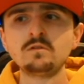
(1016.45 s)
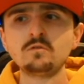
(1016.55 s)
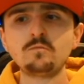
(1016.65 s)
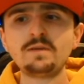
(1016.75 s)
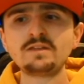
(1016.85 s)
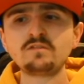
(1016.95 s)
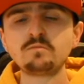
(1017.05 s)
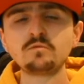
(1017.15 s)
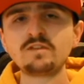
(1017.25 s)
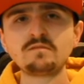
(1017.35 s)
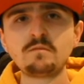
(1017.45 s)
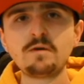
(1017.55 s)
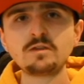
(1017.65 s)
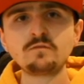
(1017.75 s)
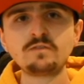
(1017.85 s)
or playing the sport, taking my
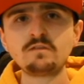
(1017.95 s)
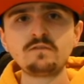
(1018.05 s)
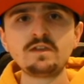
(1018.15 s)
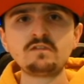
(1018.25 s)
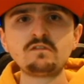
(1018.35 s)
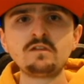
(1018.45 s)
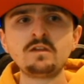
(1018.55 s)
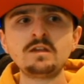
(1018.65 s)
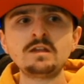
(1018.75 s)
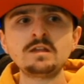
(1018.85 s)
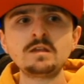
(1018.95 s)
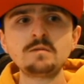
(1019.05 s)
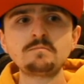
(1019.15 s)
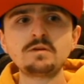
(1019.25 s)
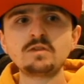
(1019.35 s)
mind off these things.
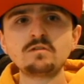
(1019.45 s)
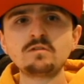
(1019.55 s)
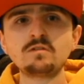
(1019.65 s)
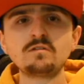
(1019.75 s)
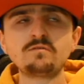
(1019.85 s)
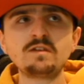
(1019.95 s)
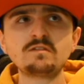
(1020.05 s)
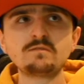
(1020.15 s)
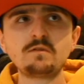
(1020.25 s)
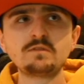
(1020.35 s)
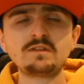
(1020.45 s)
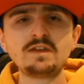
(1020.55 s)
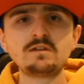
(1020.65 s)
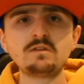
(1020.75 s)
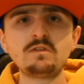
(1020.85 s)
But those, those things have
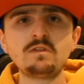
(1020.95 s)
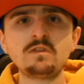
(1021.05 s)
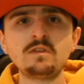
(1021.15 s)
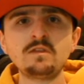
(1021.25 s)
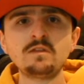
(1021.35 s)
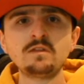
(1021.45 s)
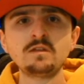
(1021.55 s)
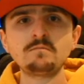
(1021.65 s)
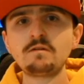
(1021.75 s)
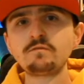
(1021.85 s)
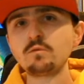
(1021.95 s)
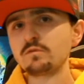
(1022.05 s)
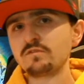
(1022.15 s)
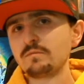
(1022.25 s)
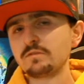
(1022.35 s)
overtaken my
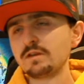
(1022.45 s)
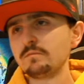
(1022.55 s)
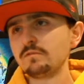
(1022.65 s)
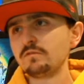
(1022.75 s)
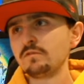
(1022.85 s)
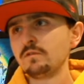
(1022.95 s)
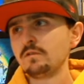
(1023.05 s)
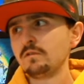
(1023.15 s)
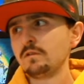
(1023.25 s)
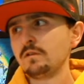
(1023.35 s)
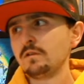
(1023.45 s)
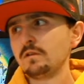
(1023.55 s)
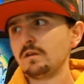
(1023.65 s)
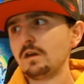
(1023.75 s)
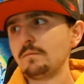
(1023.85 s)
thoughts sometimes.
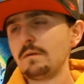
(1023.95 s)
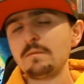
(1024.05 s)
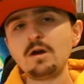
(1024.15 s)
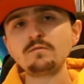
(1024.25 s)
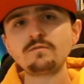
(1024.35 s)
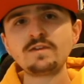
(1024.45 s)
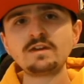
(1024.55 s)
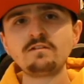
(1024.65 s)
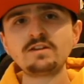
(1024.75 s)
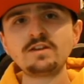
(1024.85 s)
Um, I'm an overthinker, I